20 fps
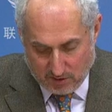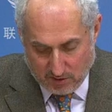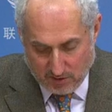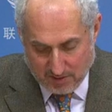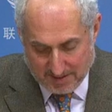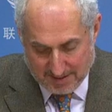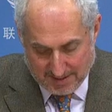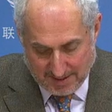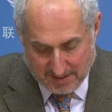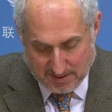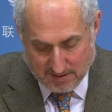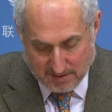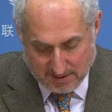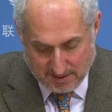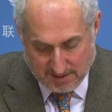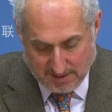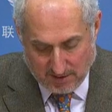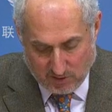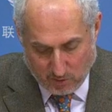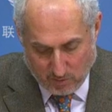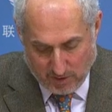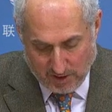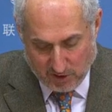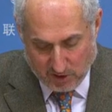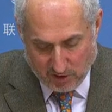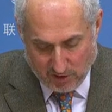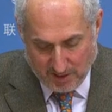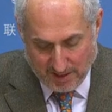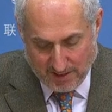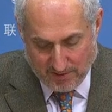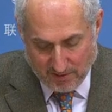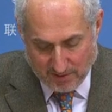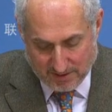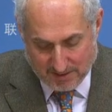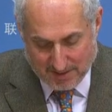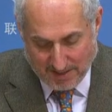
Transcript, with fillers: to assess the situation in the